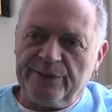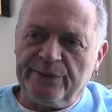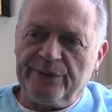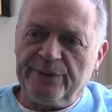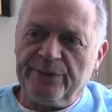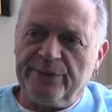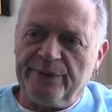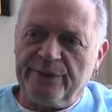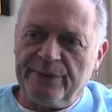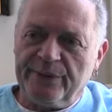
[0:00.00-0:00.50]

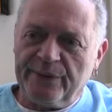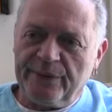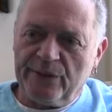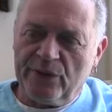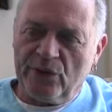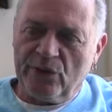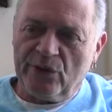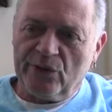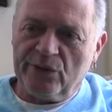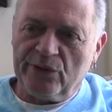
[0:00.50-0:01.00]
Um,
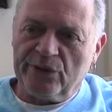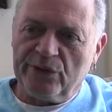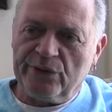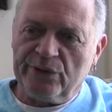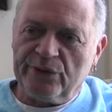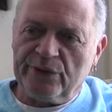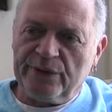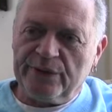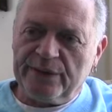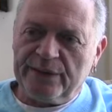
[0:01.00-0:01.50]

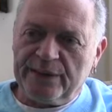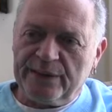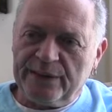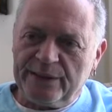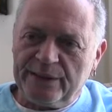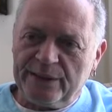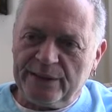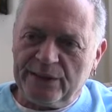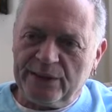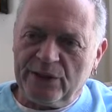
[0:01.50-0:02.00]
how about
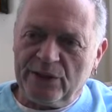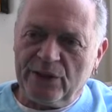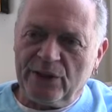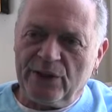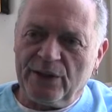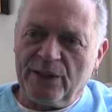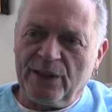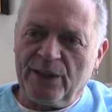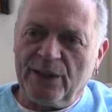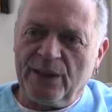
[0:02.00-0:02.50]

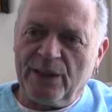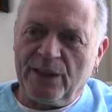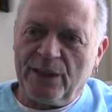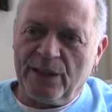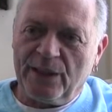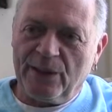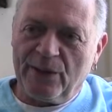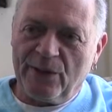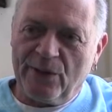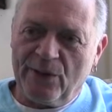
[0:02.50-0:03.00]
profound
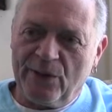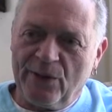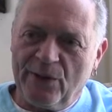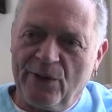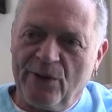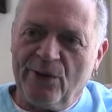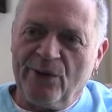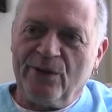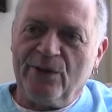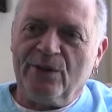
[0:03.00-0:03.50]
childhood
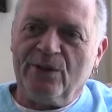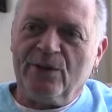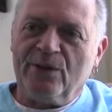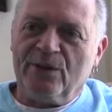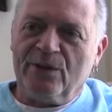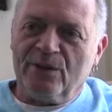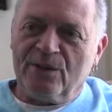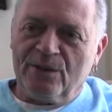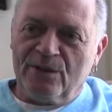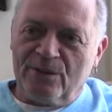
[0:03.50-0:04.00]
experiences that
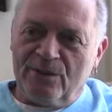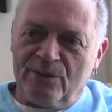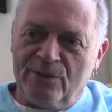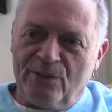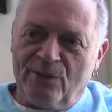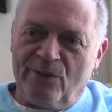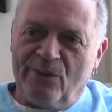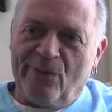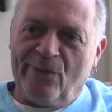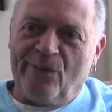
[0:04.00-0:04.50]
you
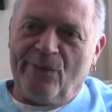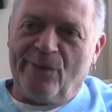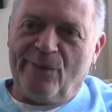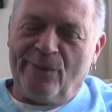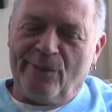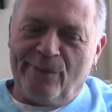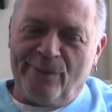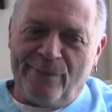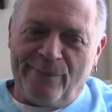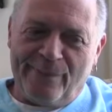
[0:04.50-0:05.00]
know
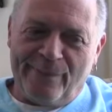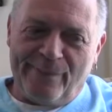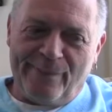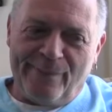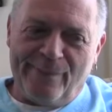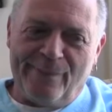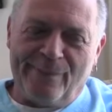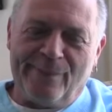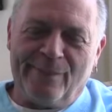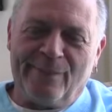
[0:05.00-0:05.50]
have been
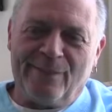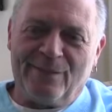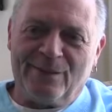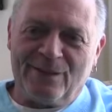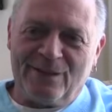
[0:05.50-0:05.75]
profound